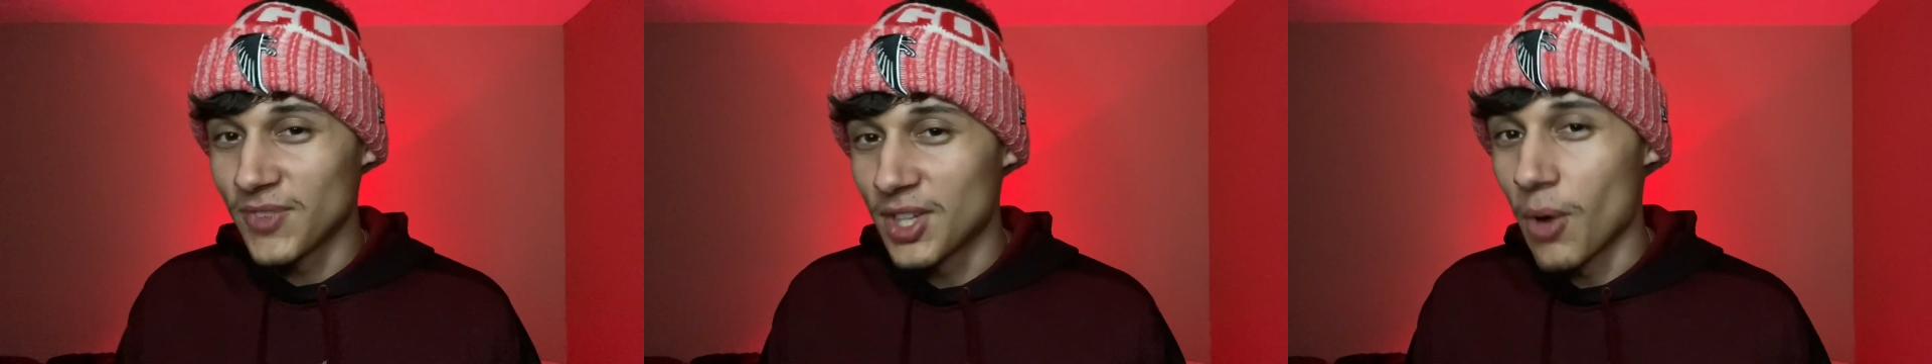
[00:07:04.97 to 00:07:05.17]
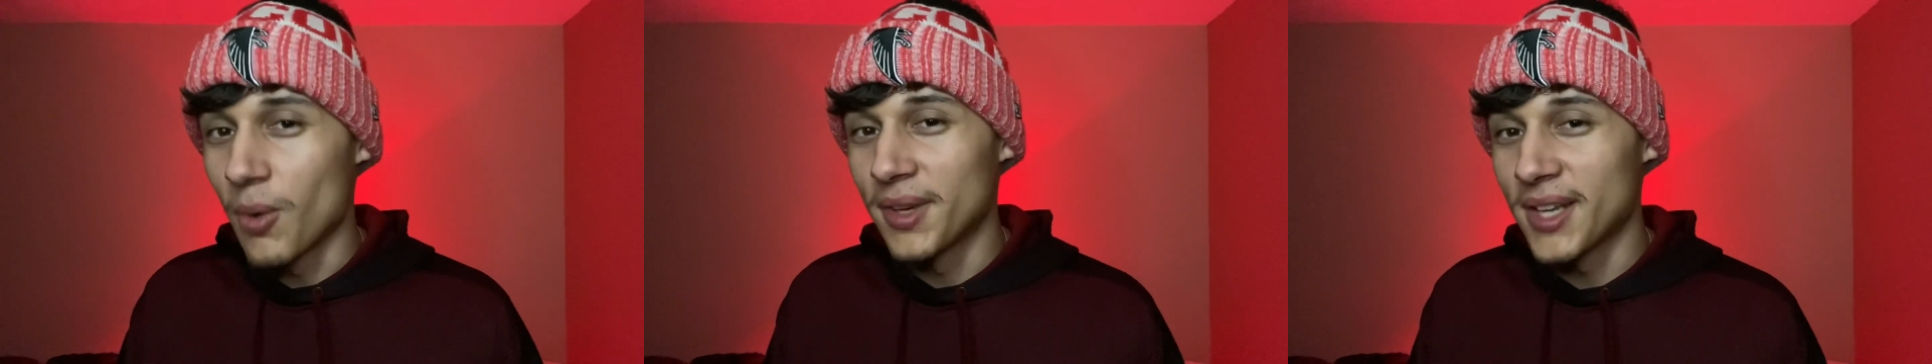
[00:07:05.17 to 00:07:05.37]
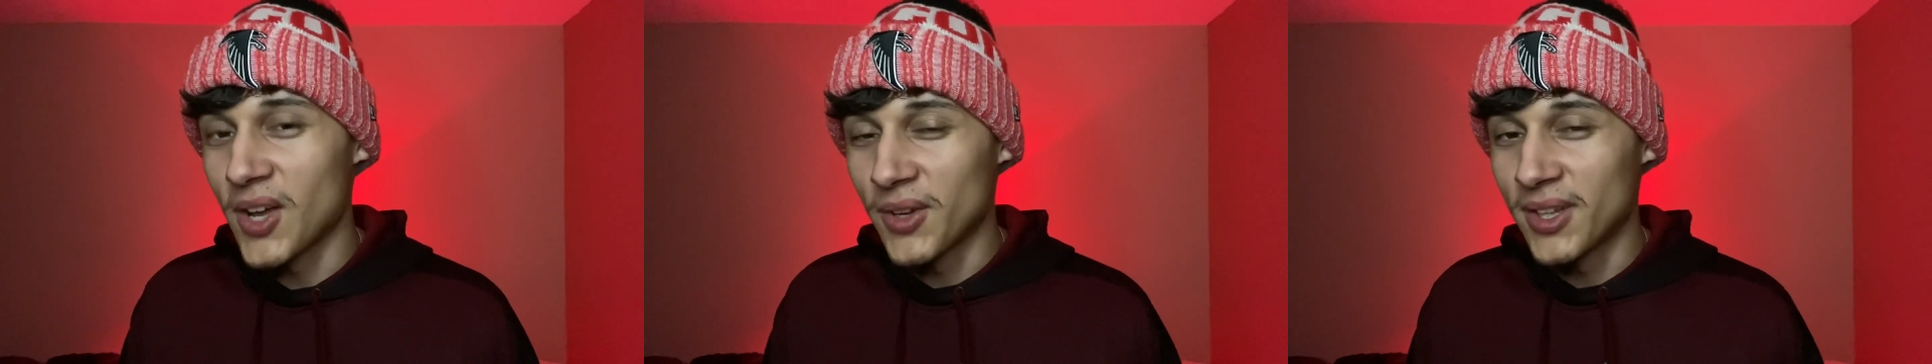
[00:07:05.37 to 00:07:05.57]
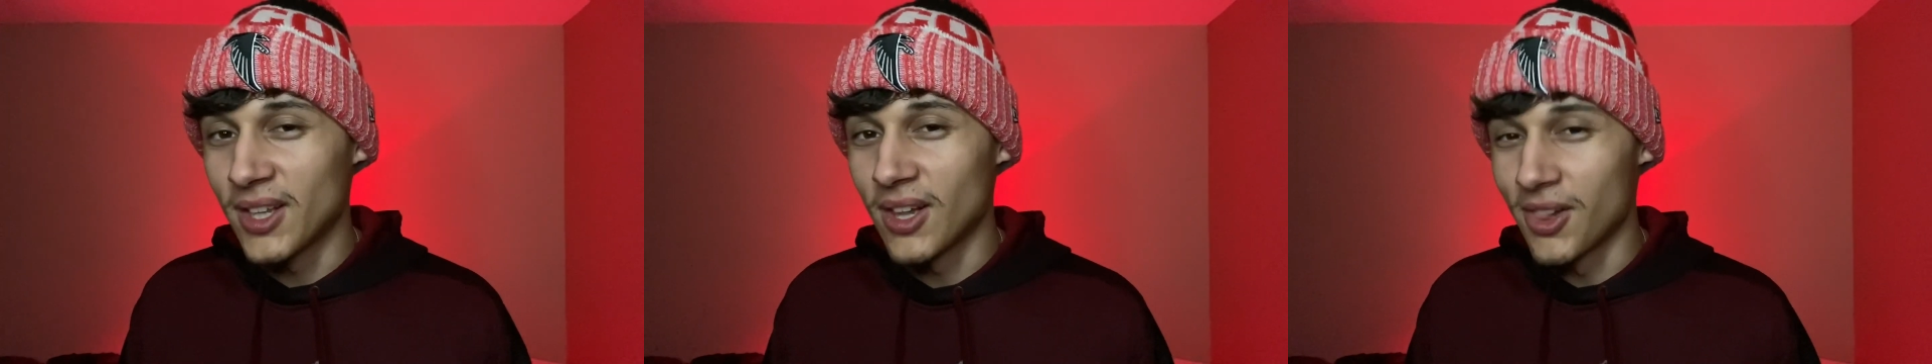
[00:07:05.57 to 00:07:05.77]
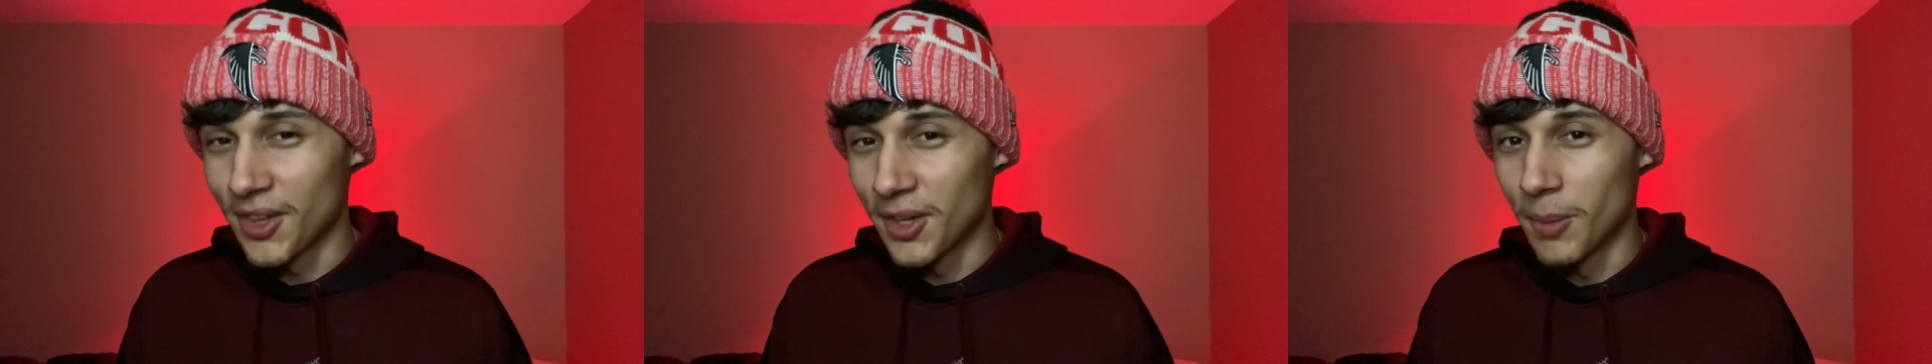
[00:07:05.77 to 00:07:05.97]
going
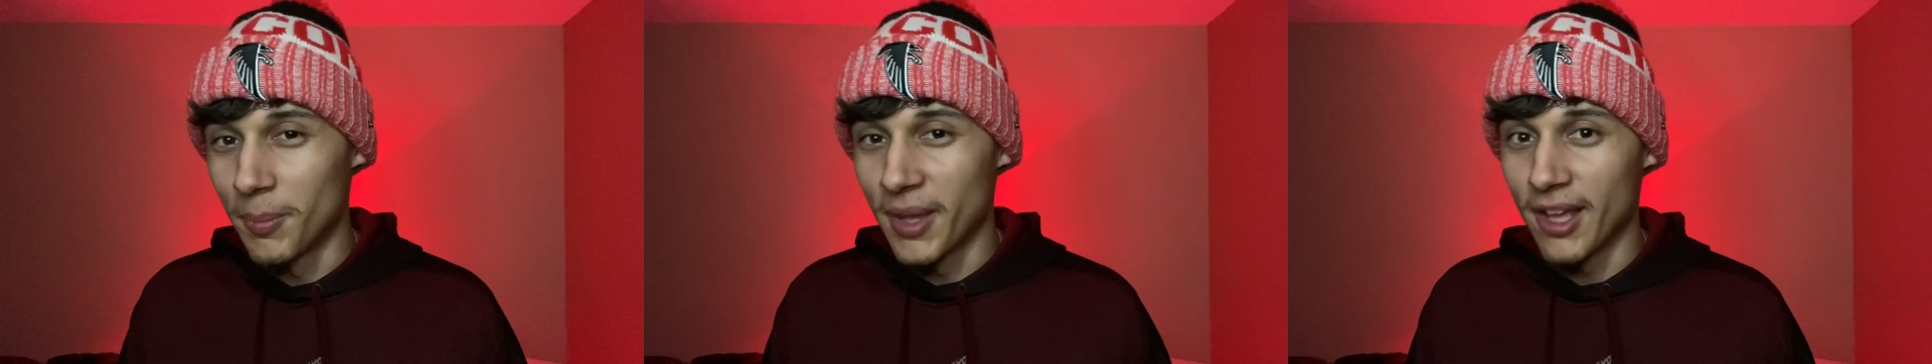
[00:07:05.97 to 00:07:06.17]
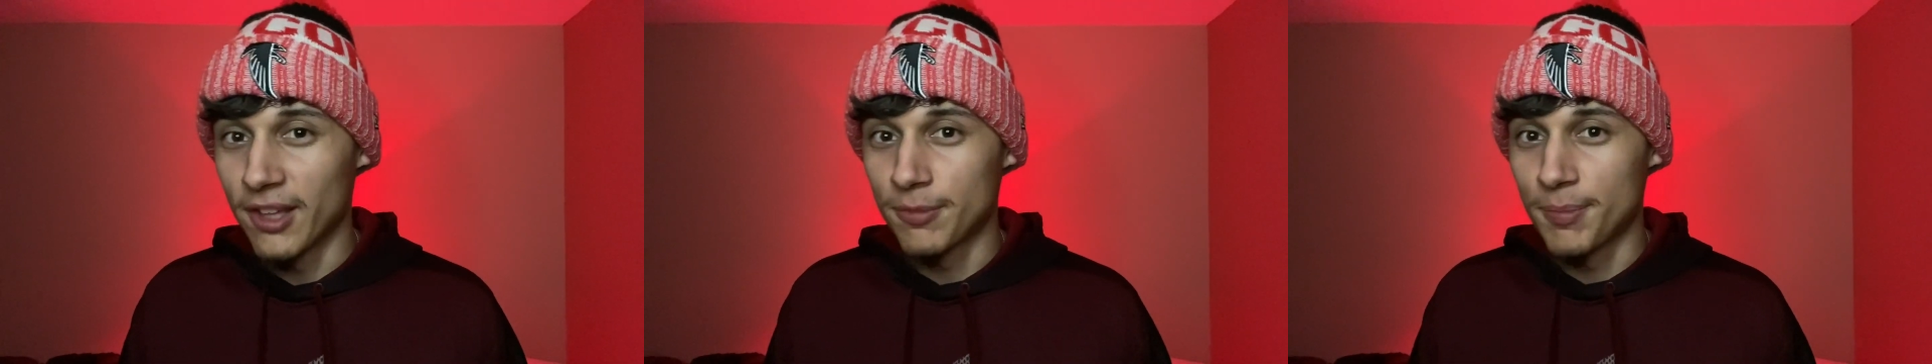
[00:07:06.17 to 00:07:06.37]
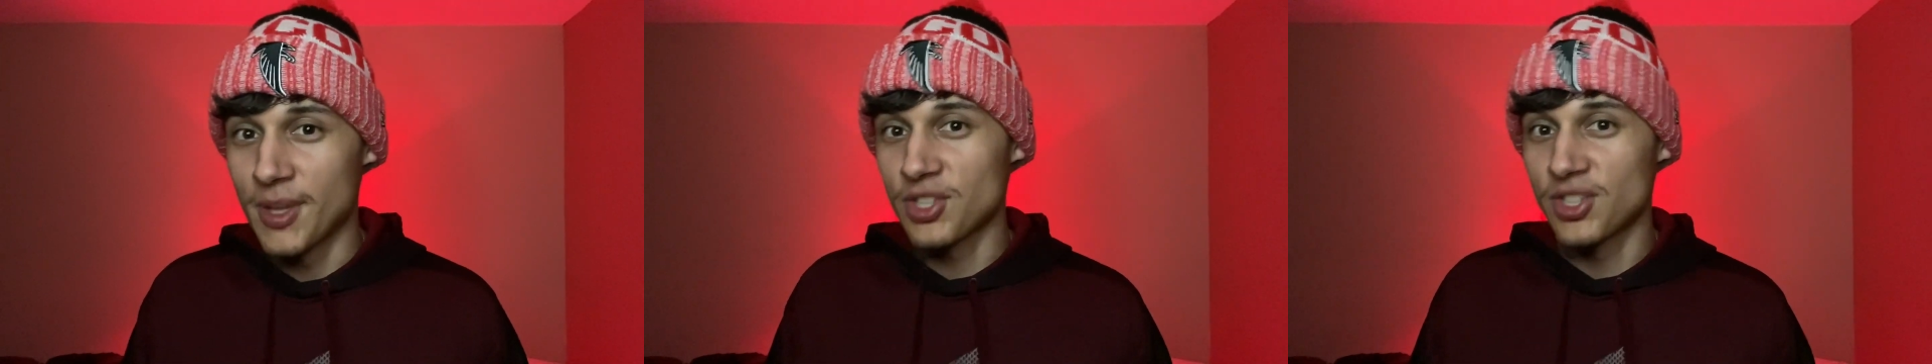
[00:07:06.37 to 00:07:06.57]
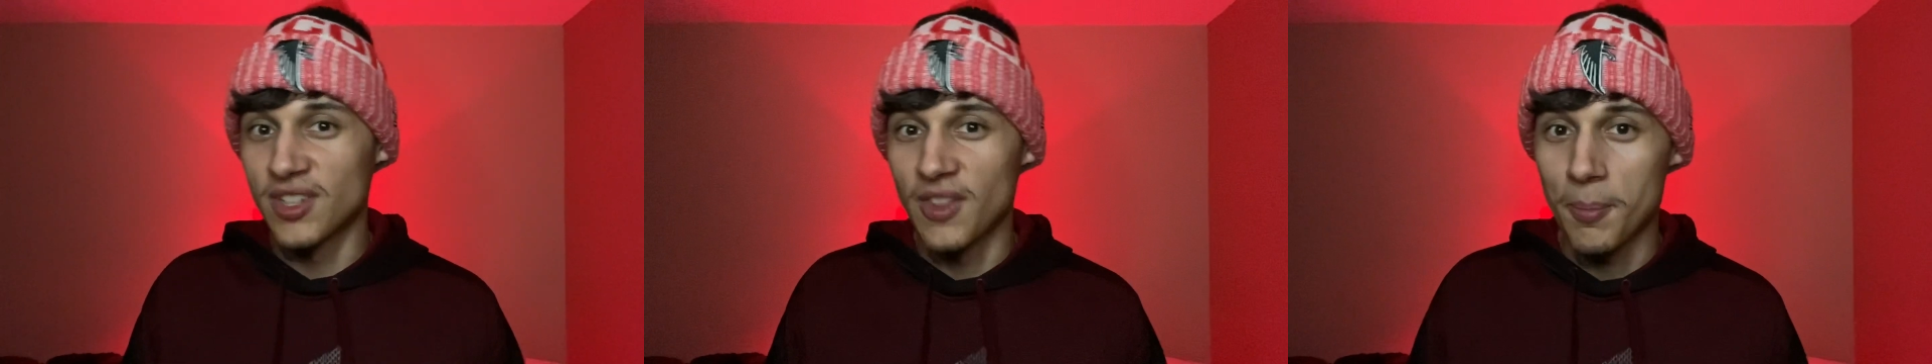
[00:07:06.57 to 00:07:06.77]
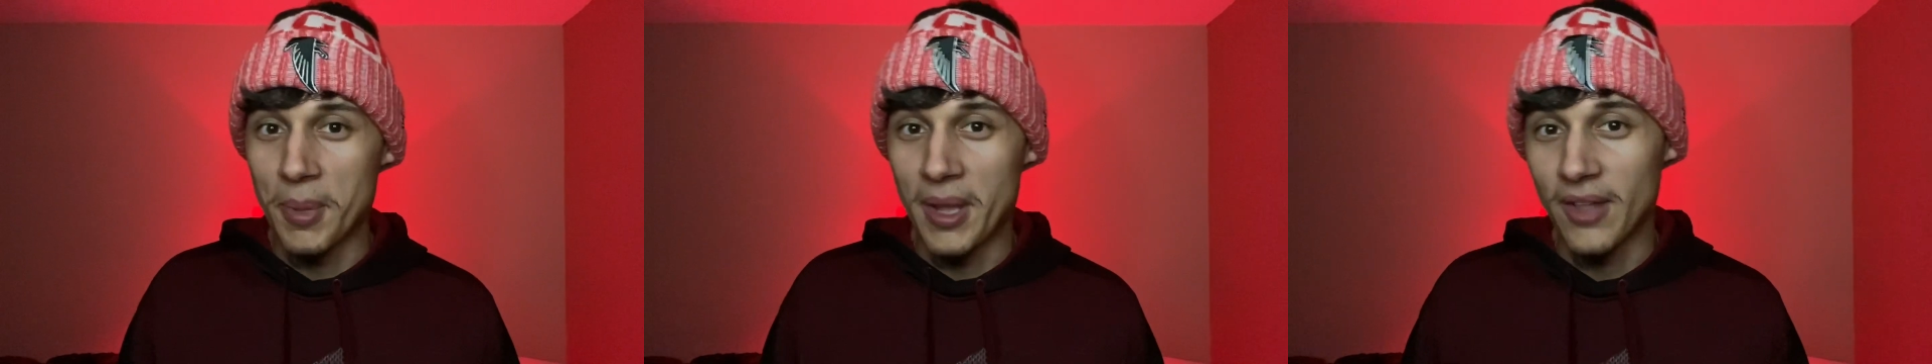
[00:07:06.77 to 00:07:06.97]
downhill a little bit, especially
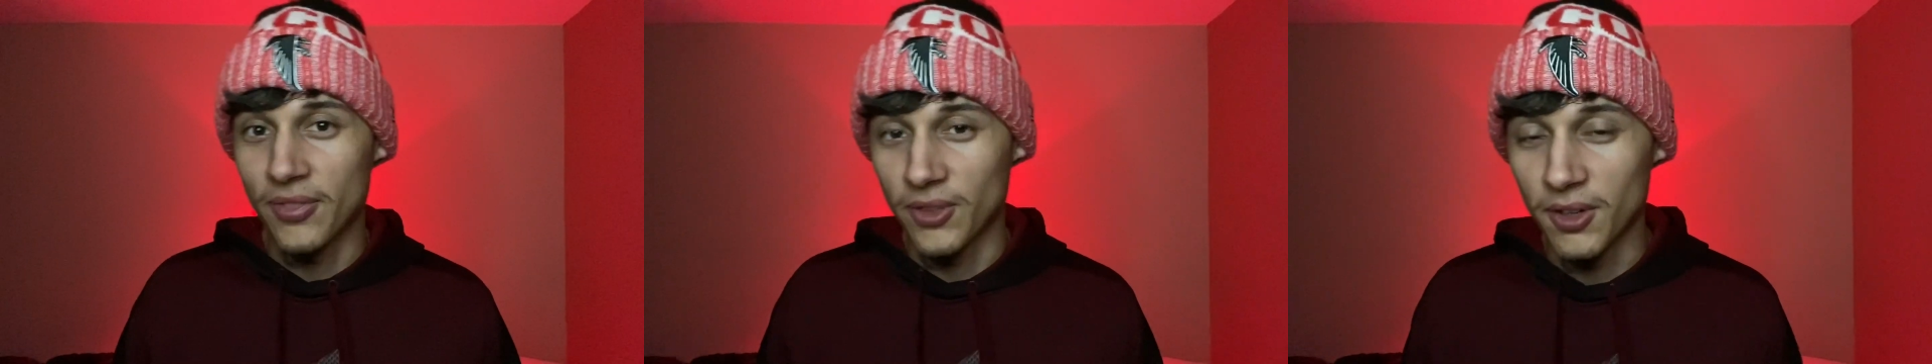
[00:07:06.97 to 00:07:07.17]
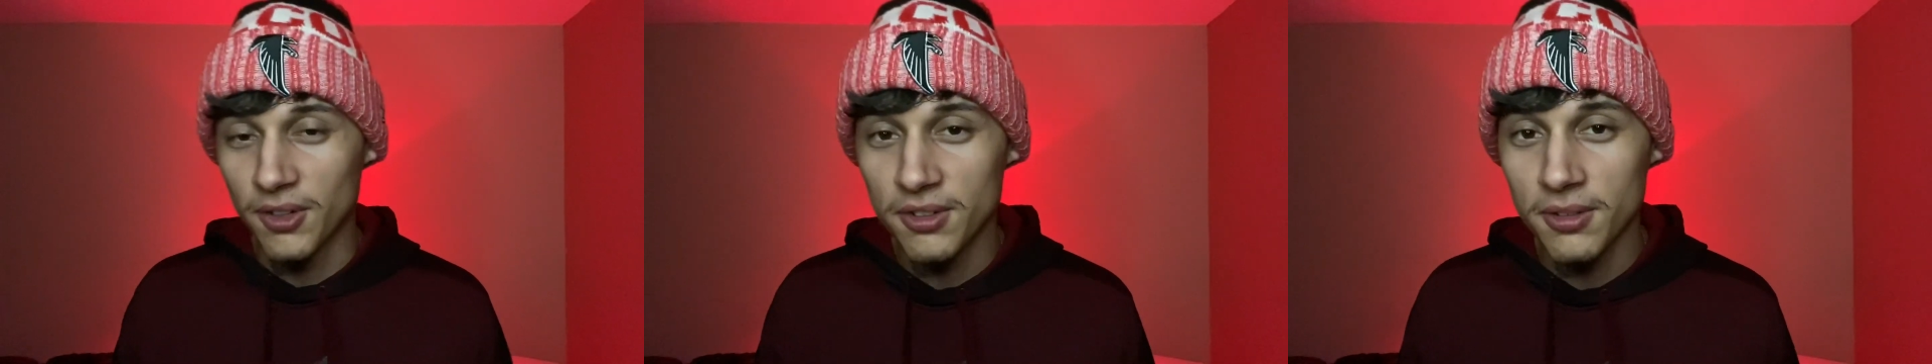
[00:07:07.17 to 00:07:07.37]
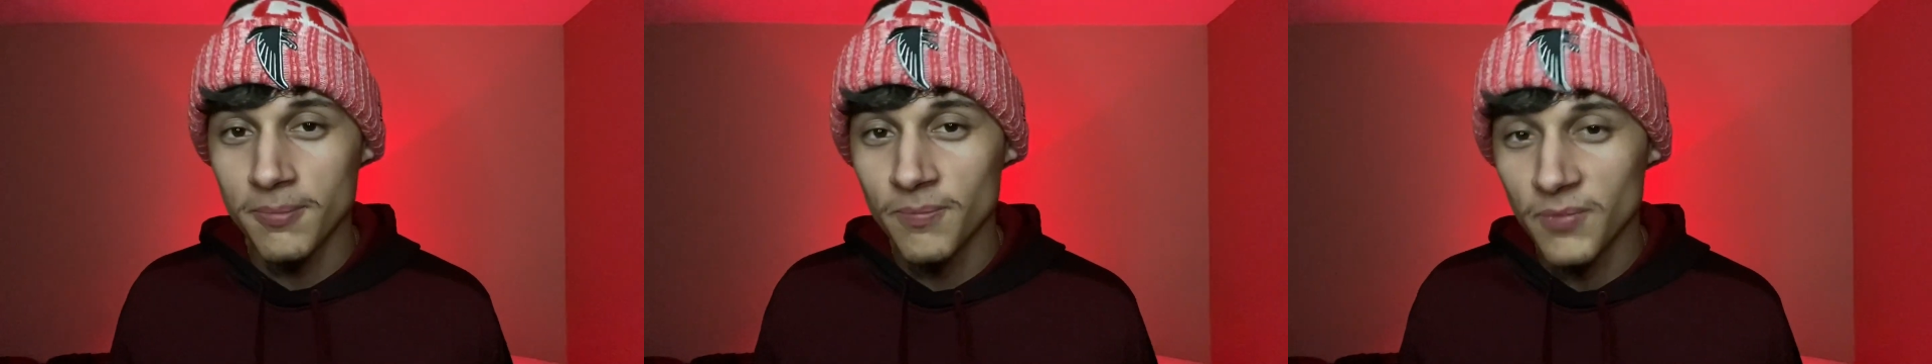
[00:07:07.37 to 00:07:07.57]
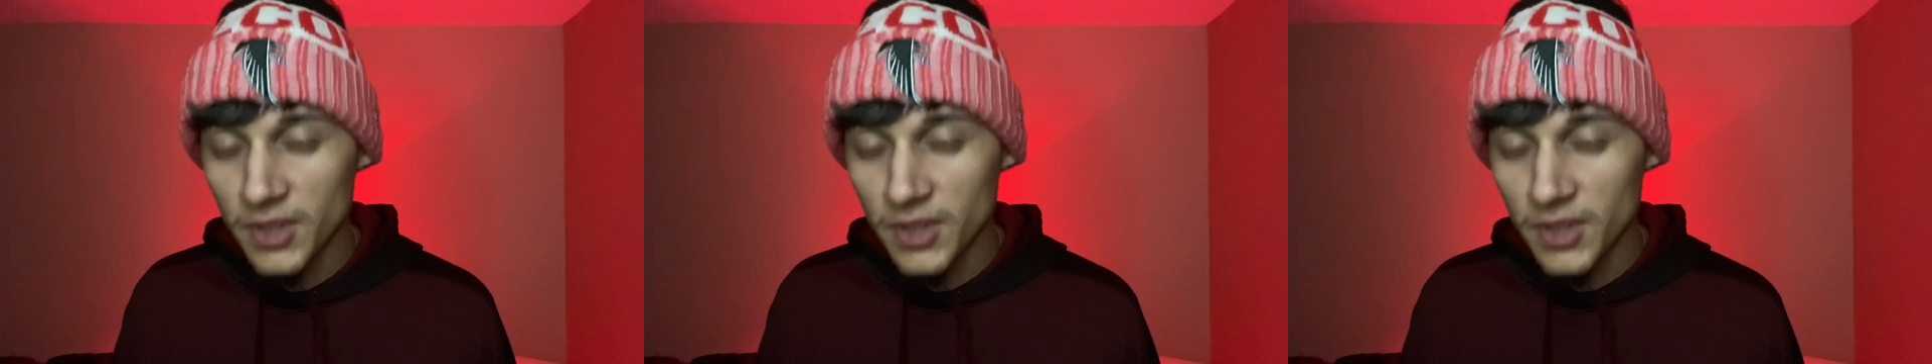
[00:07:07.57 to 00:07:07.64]
the Panthers.